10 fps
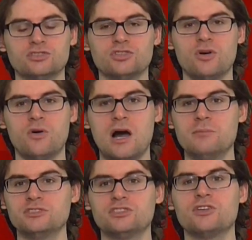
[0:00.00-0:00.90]
so
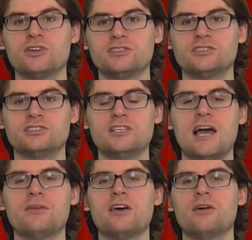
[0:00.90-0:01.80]
I'm just curious to see
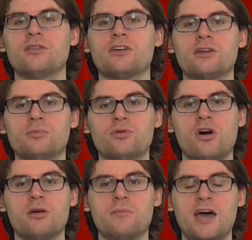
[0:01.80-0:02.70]
how the hell they're going to
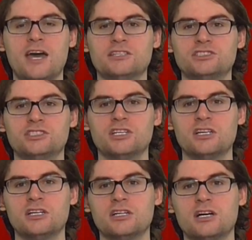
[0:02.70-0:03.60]
put on a match
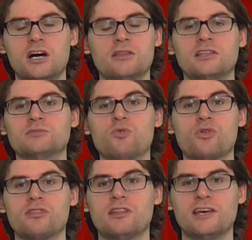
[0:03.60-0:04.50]
uh, that's
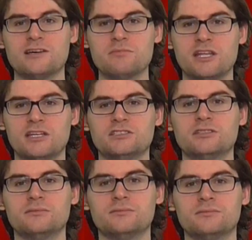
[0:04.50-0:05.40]
more than like a
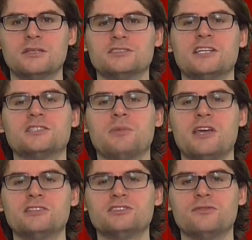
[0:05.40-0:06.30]
minute. Sasha
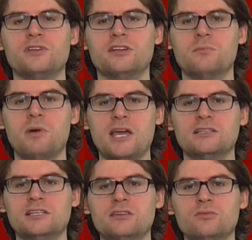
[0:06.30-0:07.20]
Banks defeated
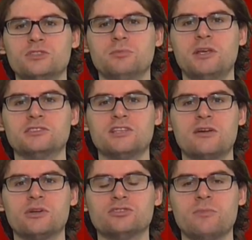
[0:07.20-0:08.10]
Bayley, which means
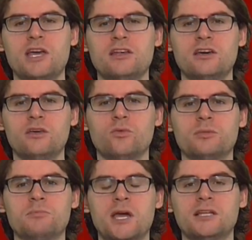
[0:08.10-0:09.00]
that at WrestleMania it
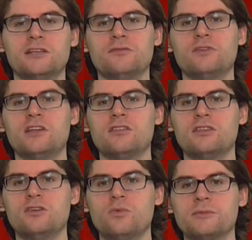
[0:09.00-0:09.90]
will be Bayley
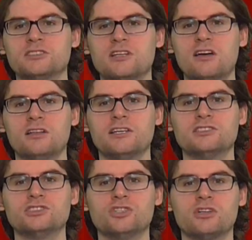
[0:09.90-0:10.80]
defending the women's title
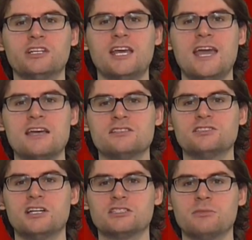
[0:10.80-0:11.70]
against Charlotte and
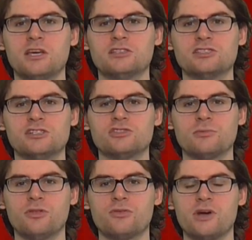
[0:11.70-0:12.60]
Sasha Banks in a
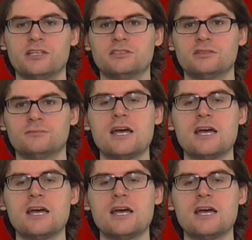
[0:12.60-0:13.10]
triple threat.